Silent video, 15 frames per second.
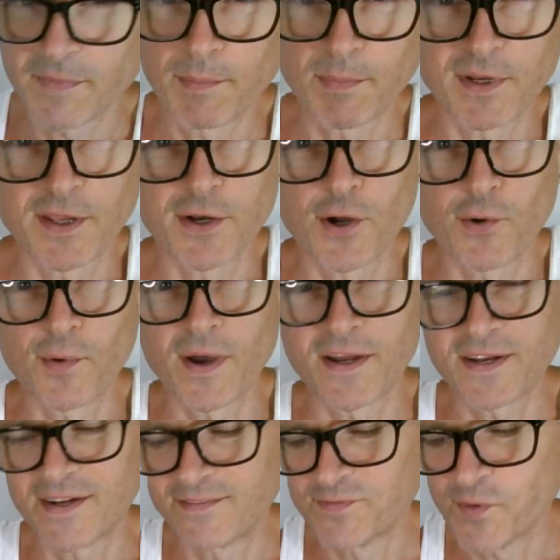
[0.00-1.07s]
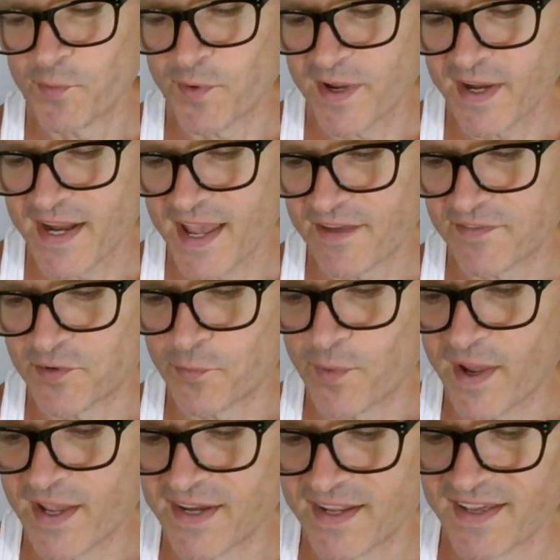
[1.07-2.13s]
But you know what? We're going to have to
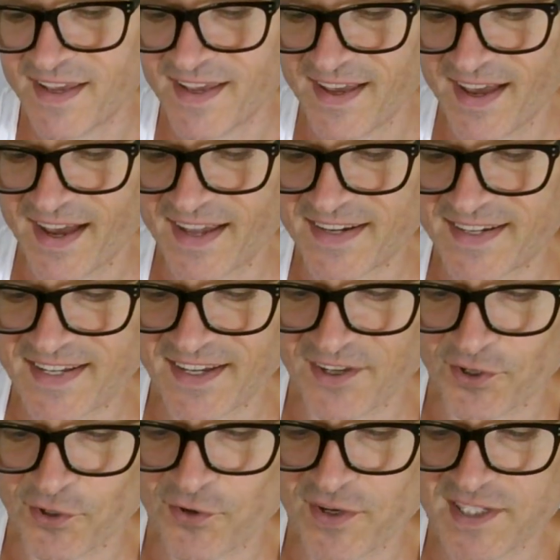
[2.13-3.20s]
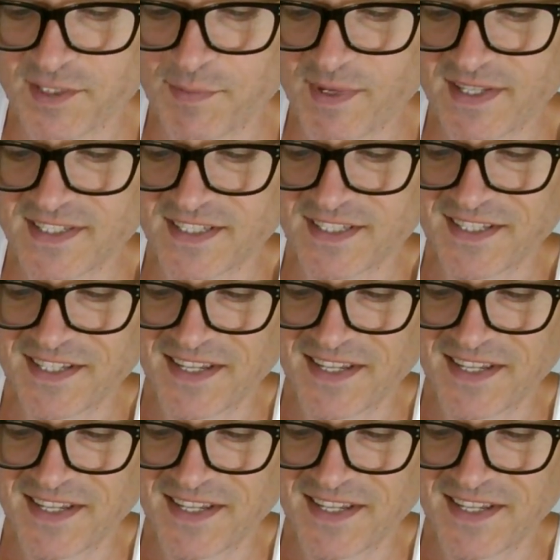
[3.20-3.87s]
wait until Christmas